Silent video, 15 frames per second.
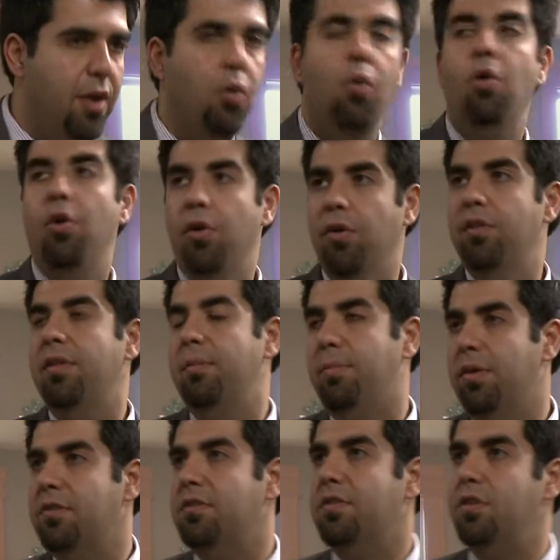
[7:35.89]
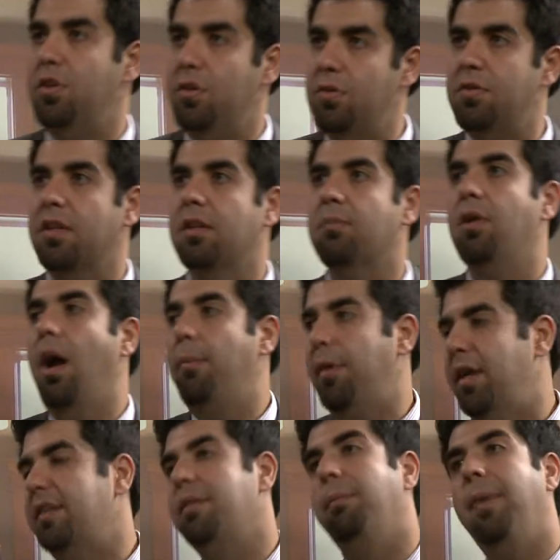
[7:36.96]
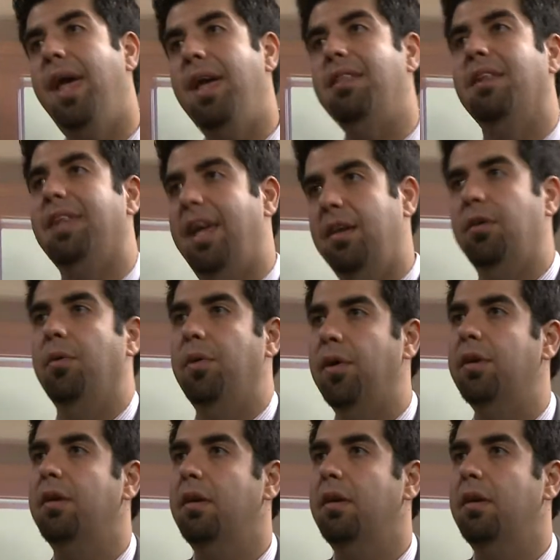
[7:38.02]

order the person using the property to pay the landowner.